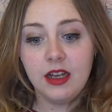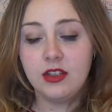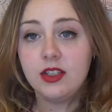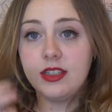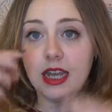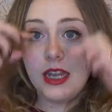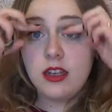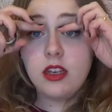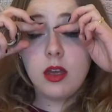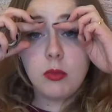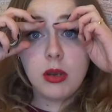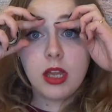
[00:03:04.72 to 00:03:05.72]
and doesn't end
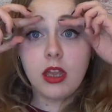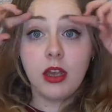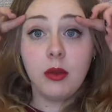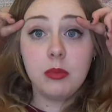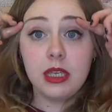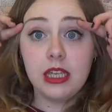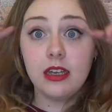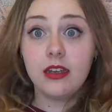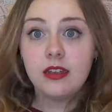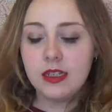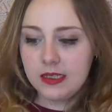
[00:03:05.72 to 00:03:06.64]
up like up here.